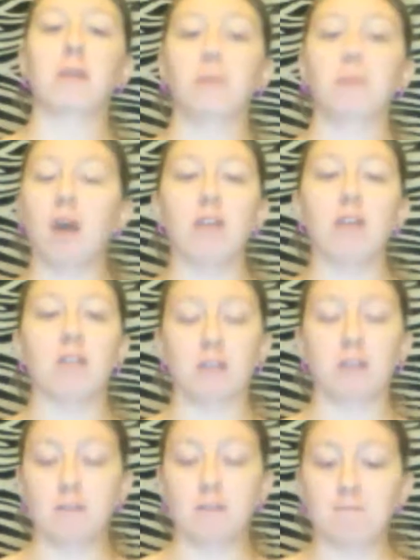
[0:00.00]
what.
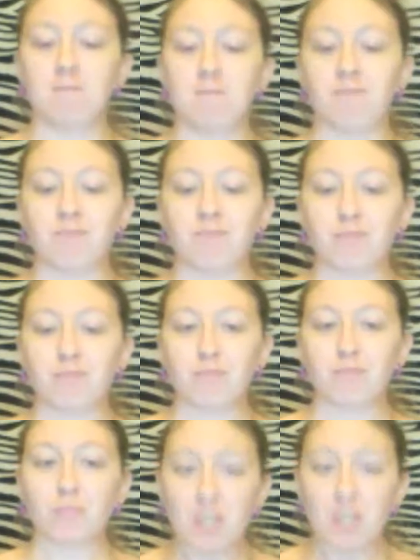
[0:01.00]

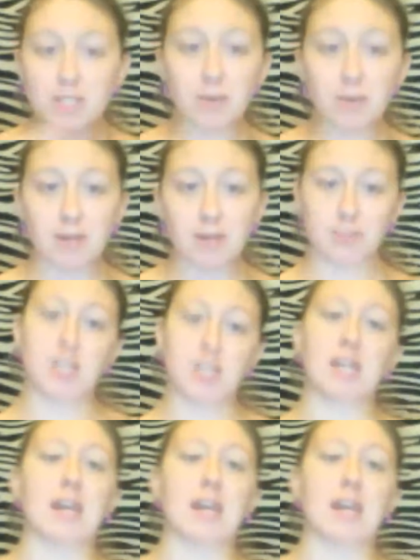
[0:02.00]
That's where I'm trying to get